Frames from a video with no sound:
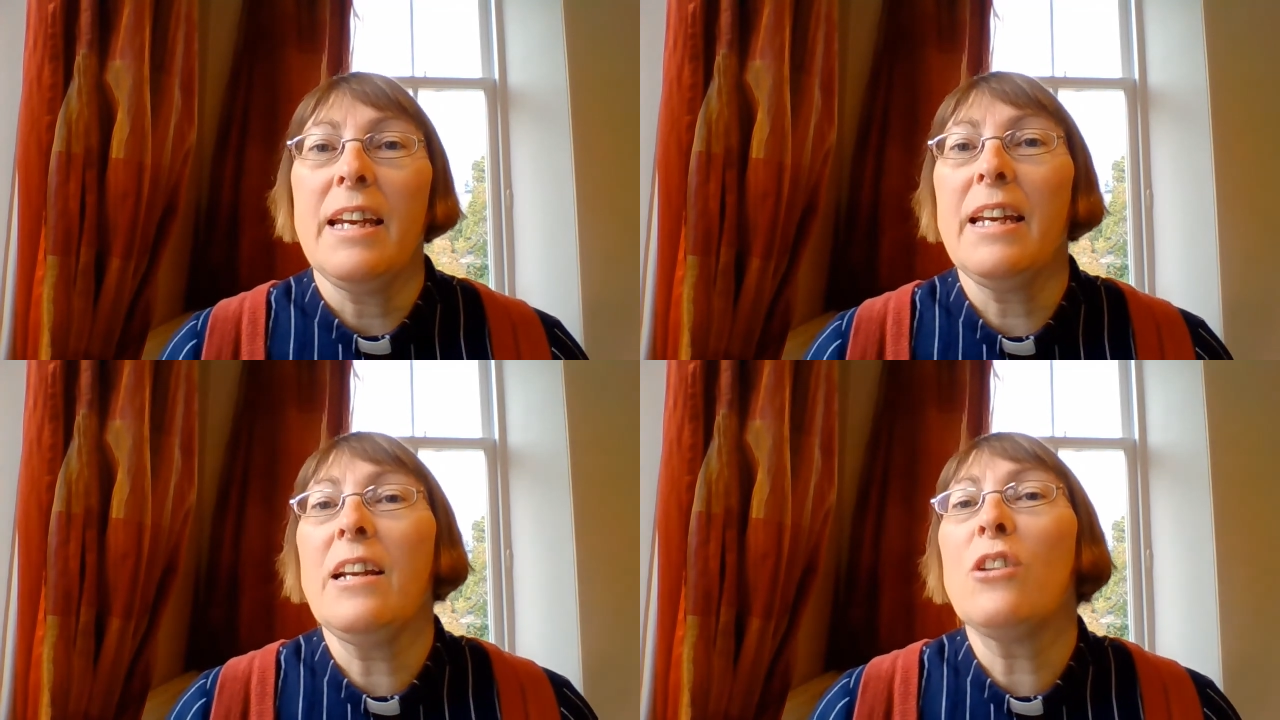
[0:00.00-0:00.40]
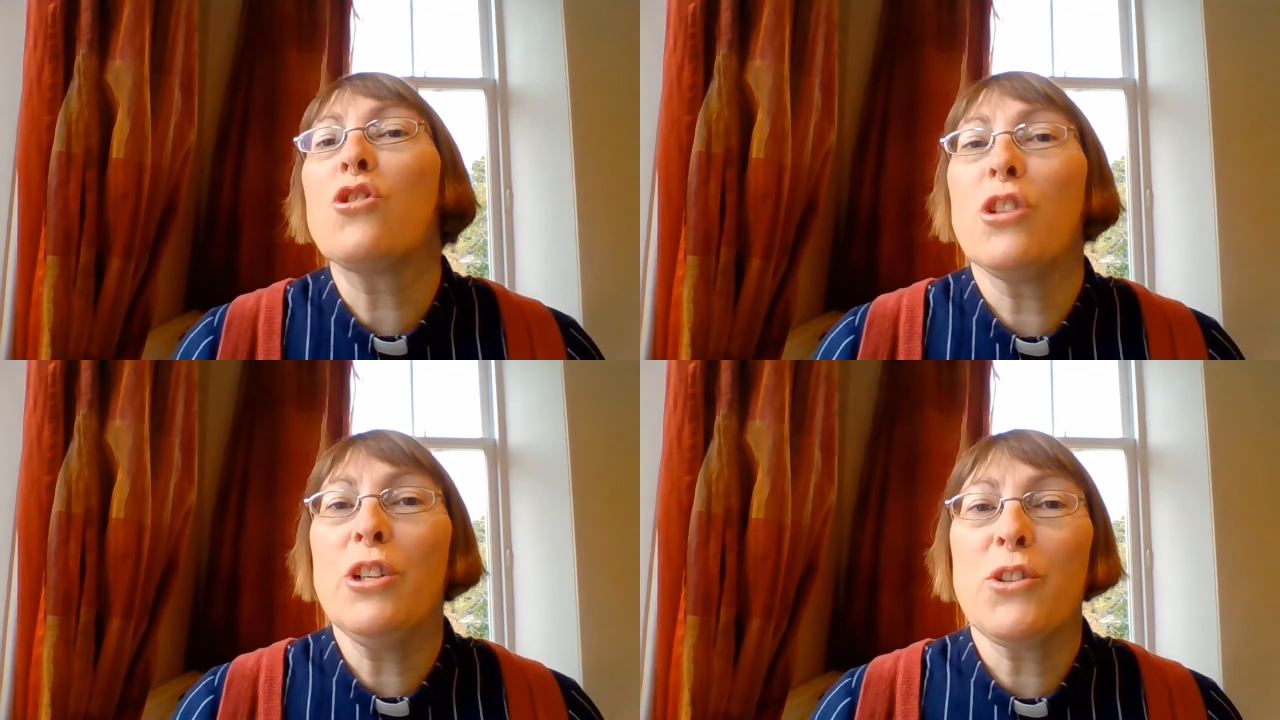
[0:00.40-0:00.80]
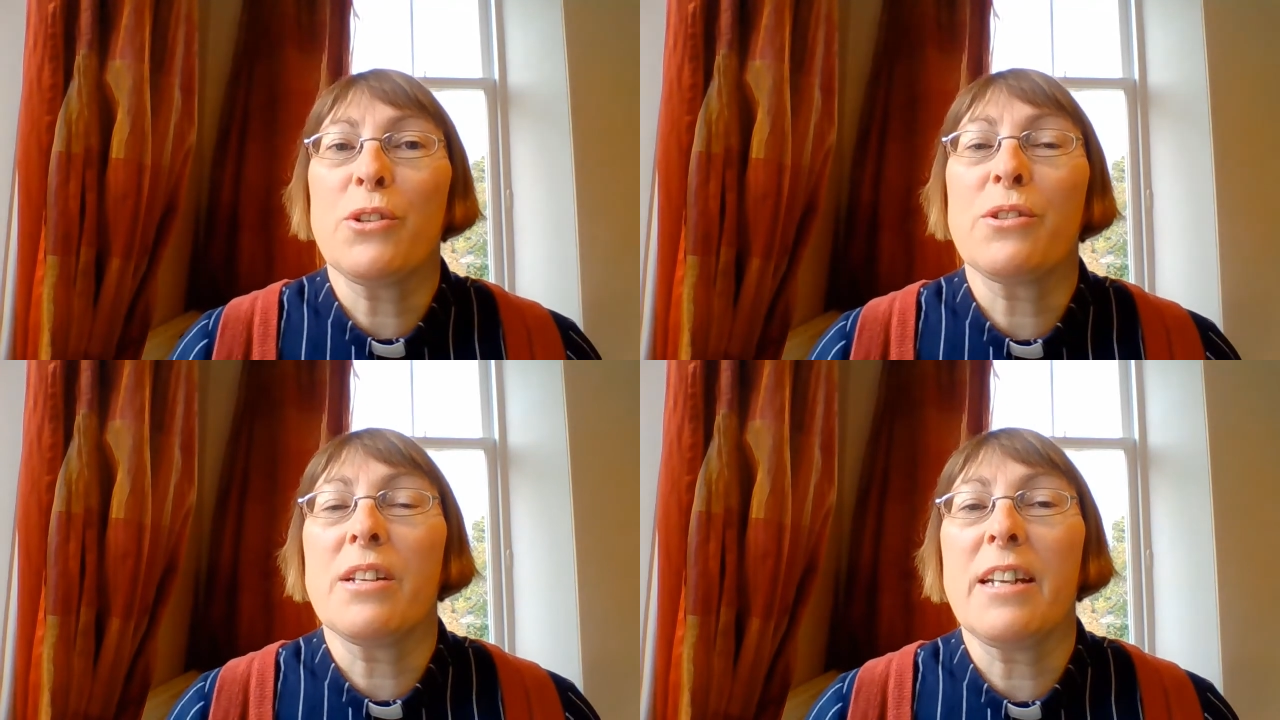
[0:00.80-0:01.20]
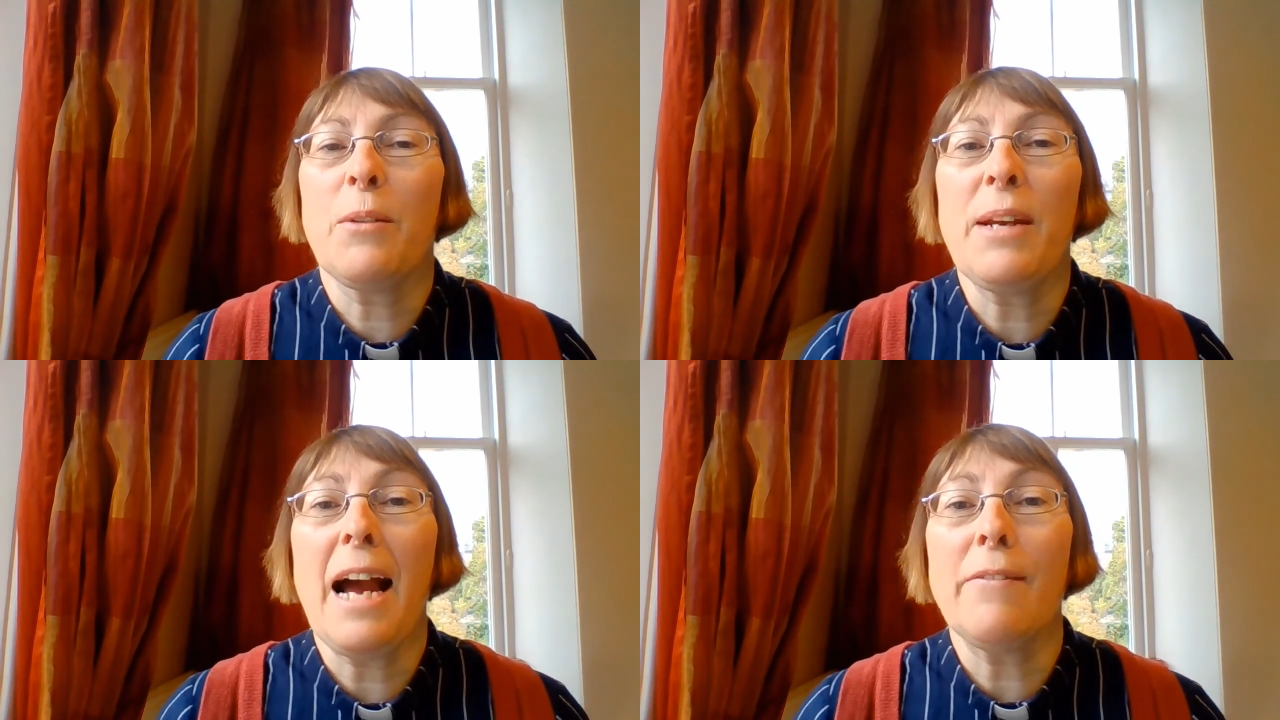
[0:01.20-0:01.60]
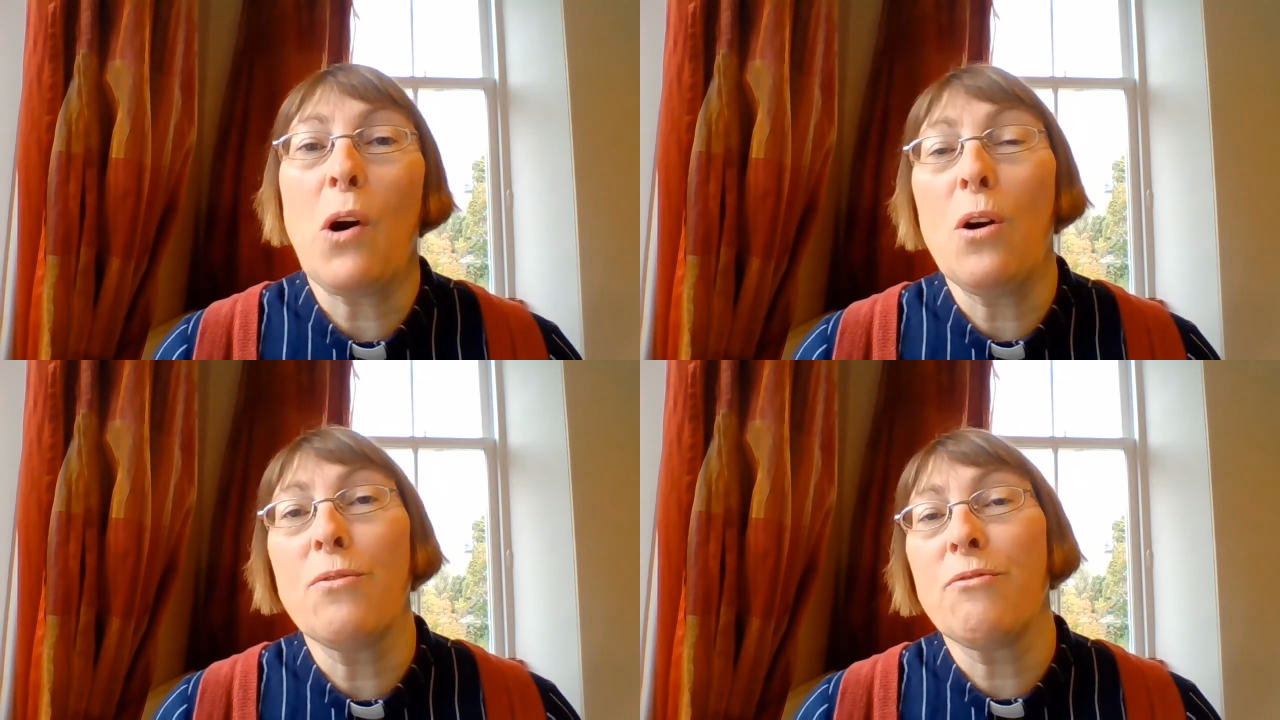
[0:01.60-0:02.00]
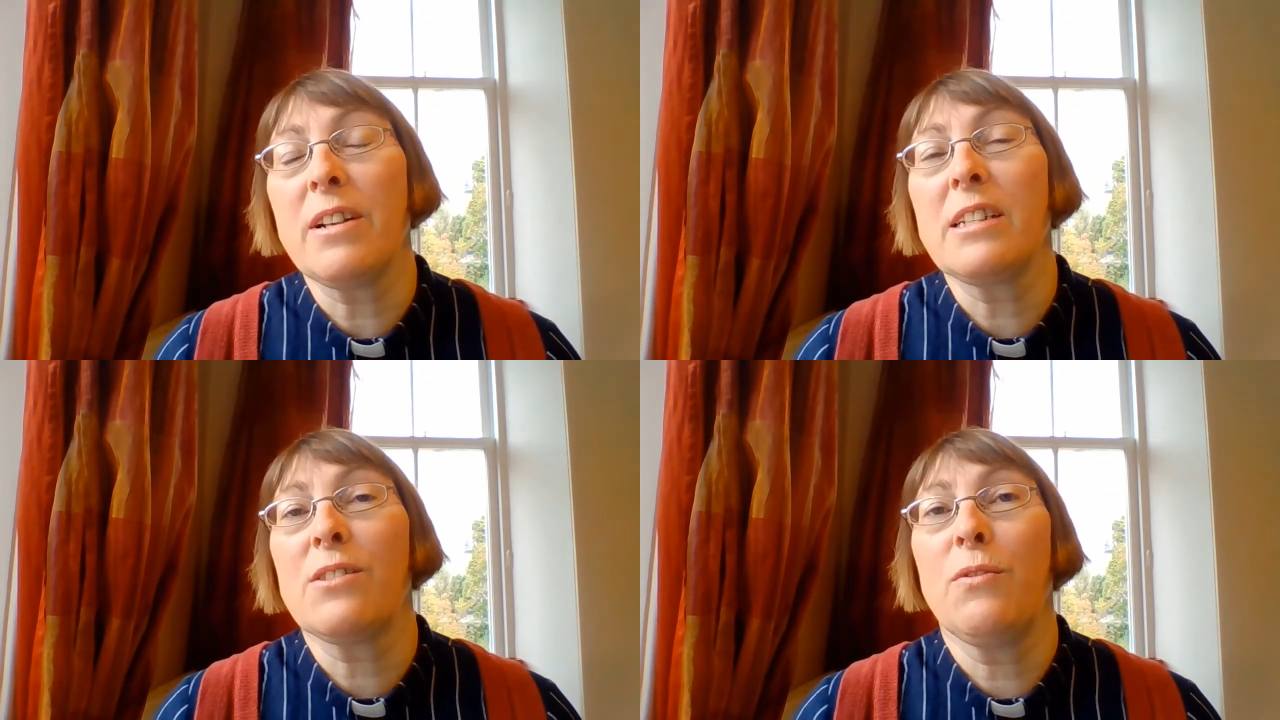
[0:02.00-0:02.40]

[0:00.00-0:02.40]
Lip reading: In our churches today, we have offerings